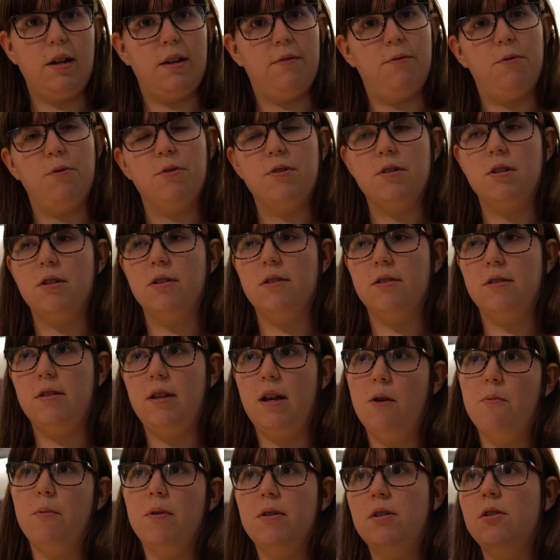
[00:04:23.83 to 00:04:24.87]
like for instance,
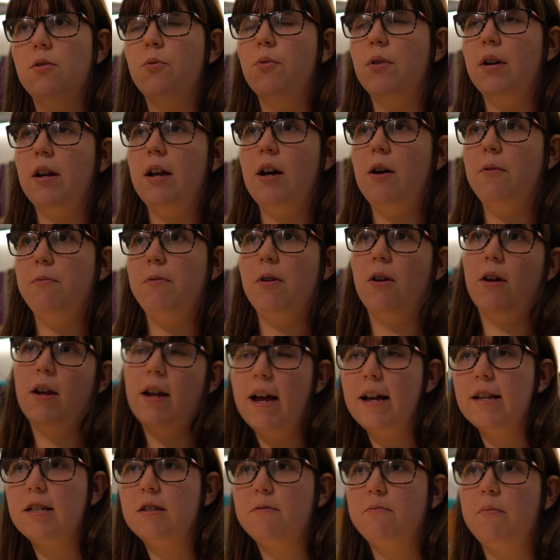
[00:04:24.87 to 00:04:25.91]
how much you want to help your
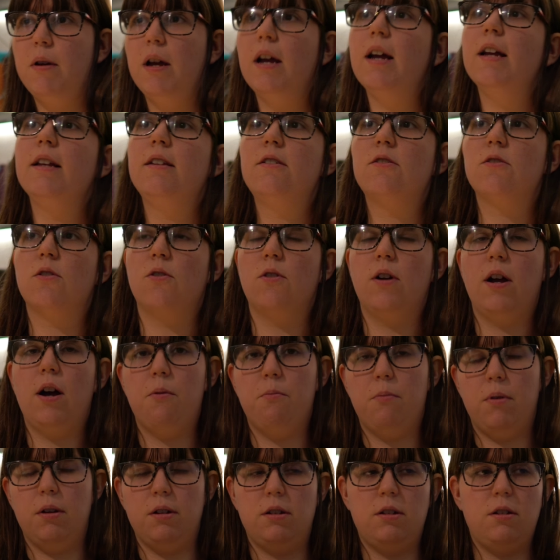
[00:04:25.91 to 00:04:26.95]
classmates, or how
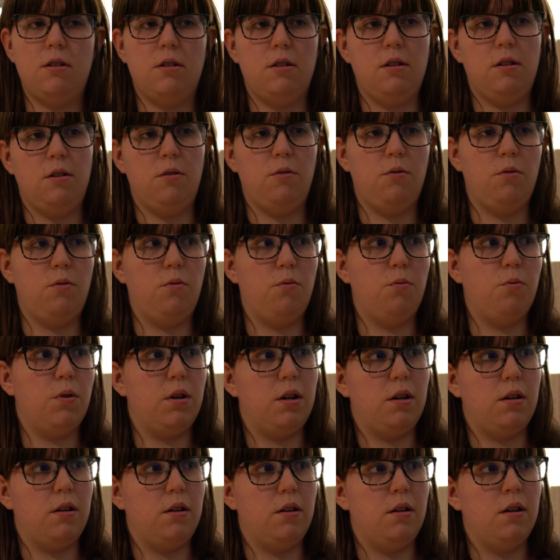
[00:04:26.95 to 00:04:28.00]
much you
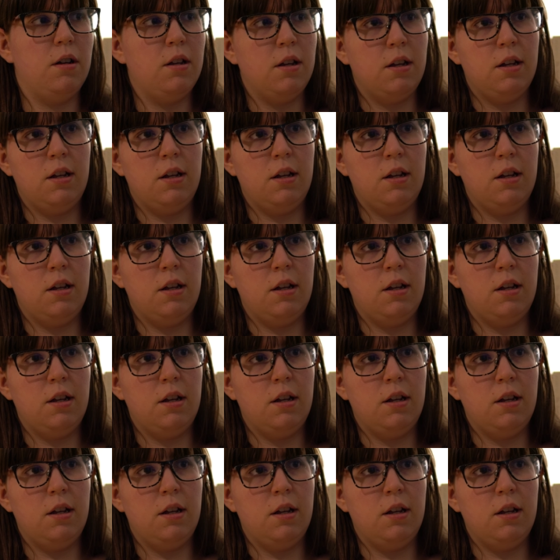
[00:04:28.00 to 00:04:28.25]
want to